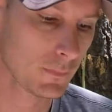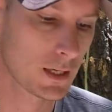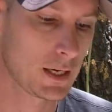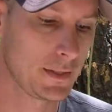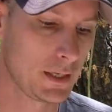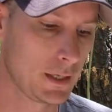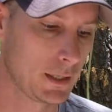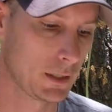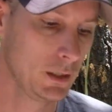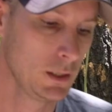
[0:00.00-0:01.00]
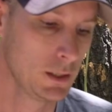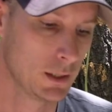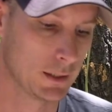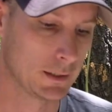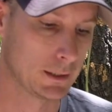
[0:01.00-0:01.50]
And then
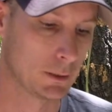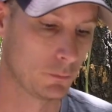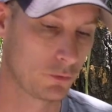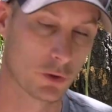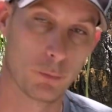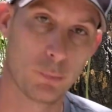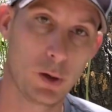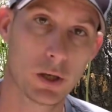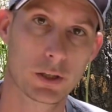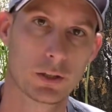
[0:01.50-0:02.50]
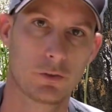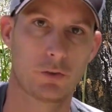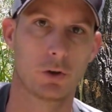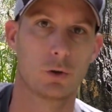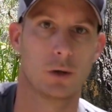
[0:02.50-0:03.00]
for the bark,
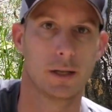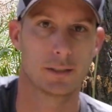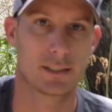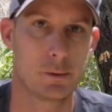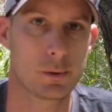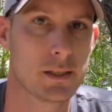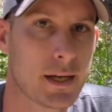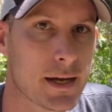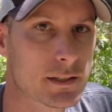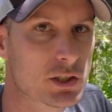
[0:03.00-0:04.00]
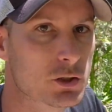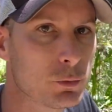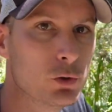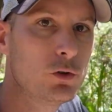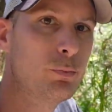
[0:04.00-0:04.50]
so it typically has
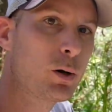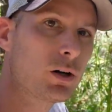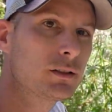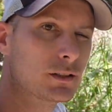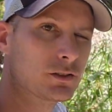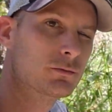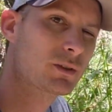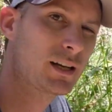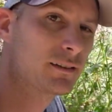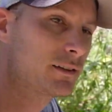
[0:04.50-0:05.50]
smooth bark that's kind of